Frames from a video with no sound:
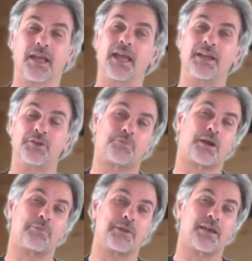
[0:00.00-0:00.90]
And you
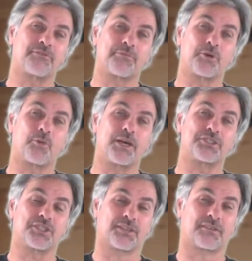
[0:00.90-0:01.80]
probably have some
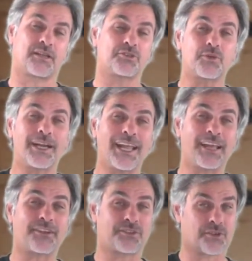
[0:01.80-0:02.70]
questions, and I'll try to
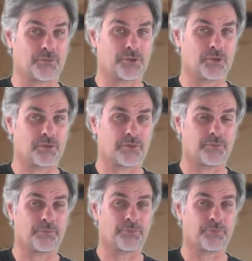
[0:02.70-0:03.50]
answer a few of them.